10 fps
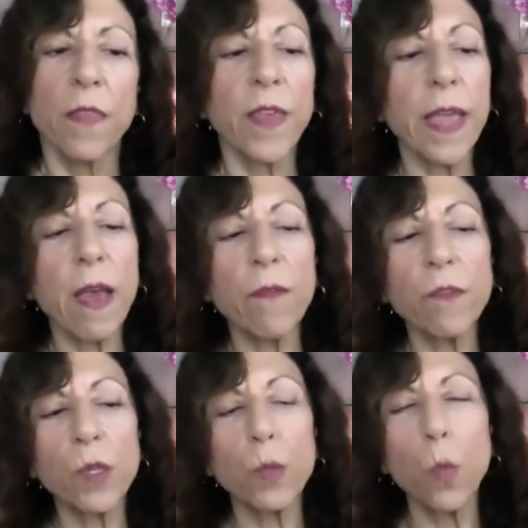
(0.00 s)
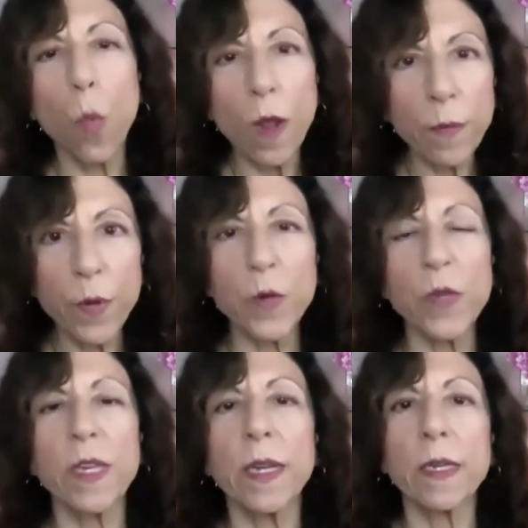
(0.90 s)
They have to, one
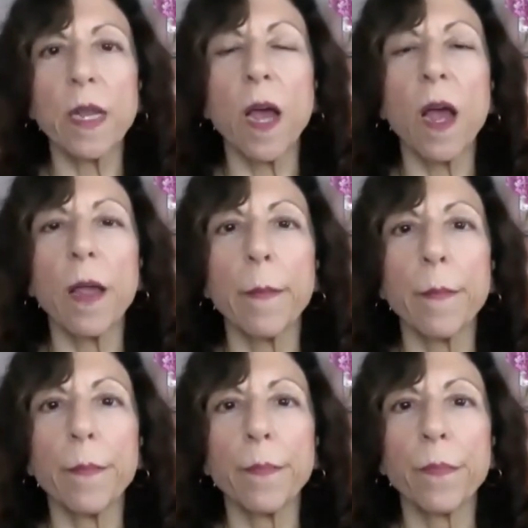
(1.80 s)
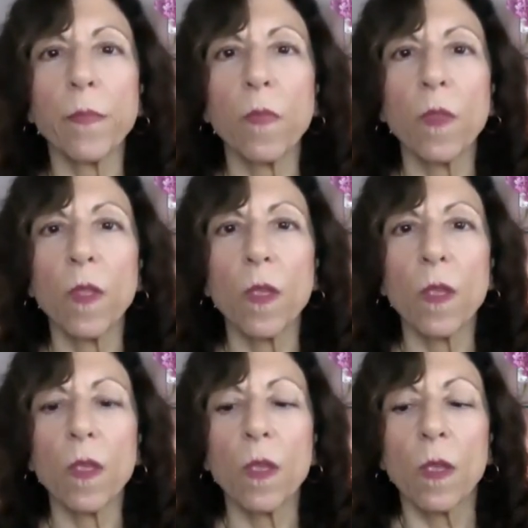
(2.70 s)
person at a time,
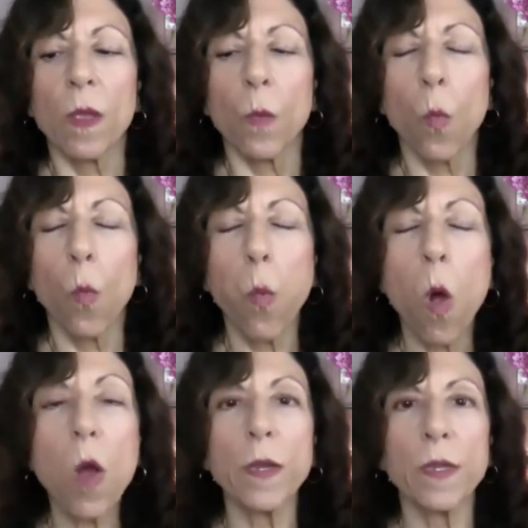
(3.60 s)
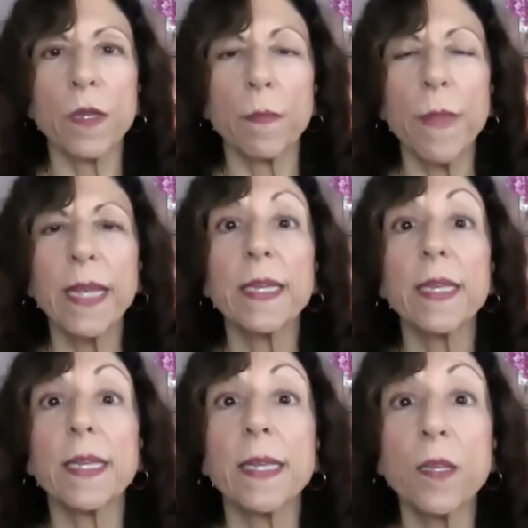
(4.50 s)
want, make a
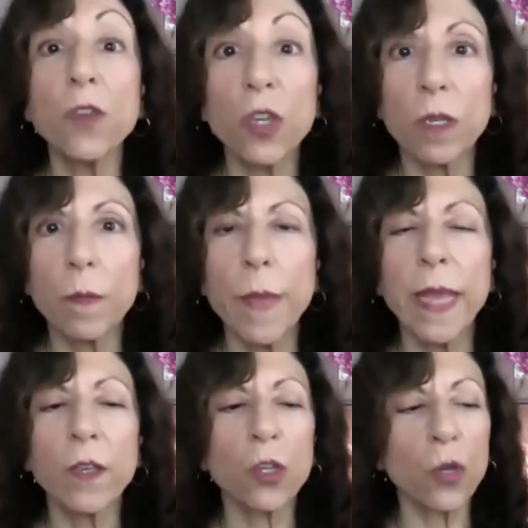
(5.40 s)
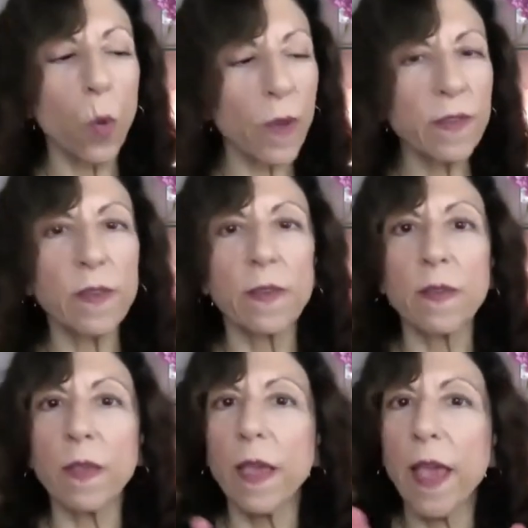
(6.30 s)
decision, make
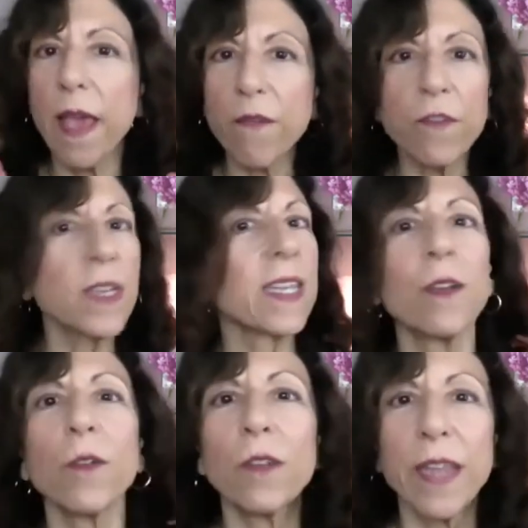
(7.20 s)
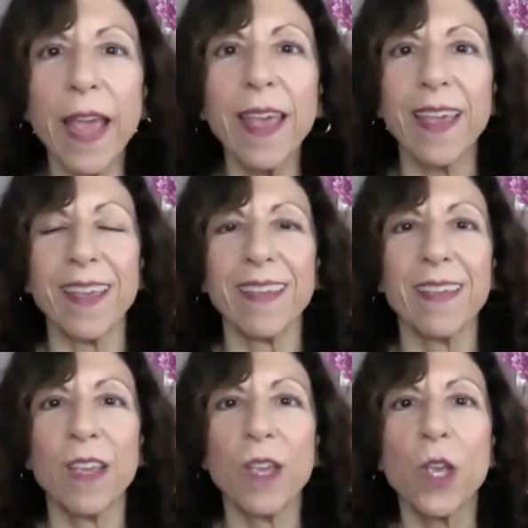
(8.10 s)
choices every single day
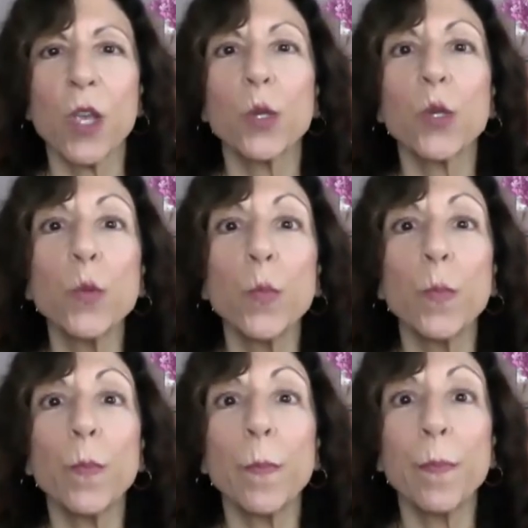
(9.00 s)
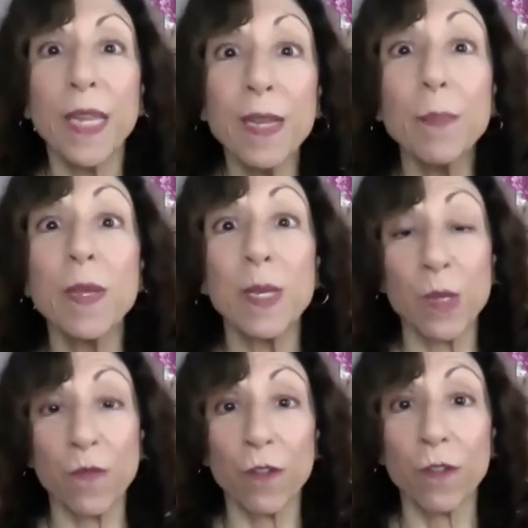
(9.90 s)
to be
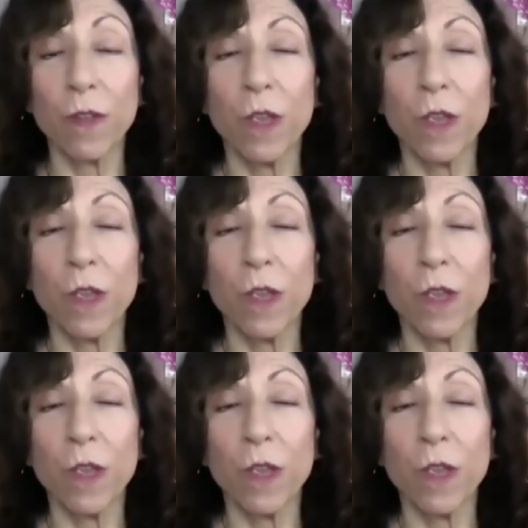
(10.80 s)
peaceful.